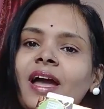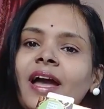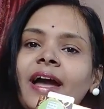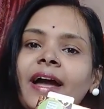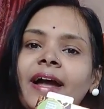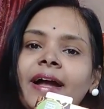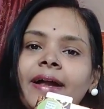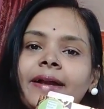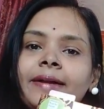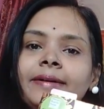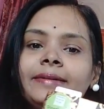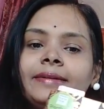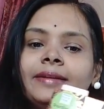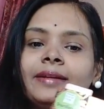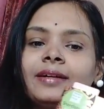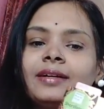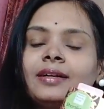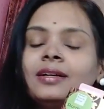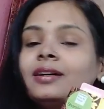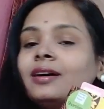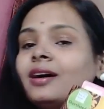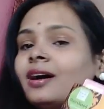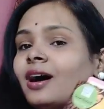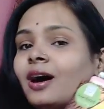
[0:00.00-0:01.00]
and
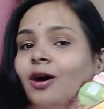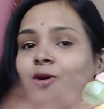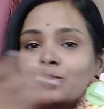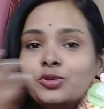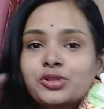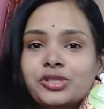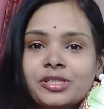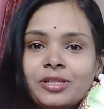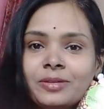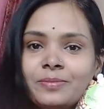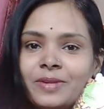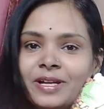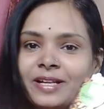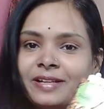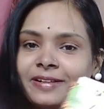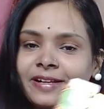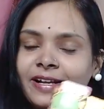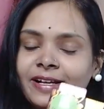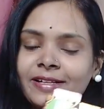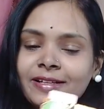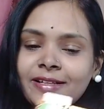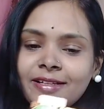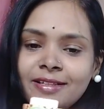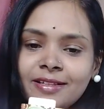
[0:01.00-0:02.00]
how she
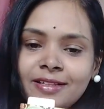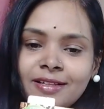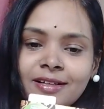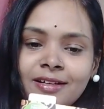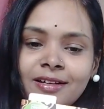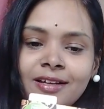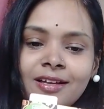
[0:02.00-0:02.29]
battled in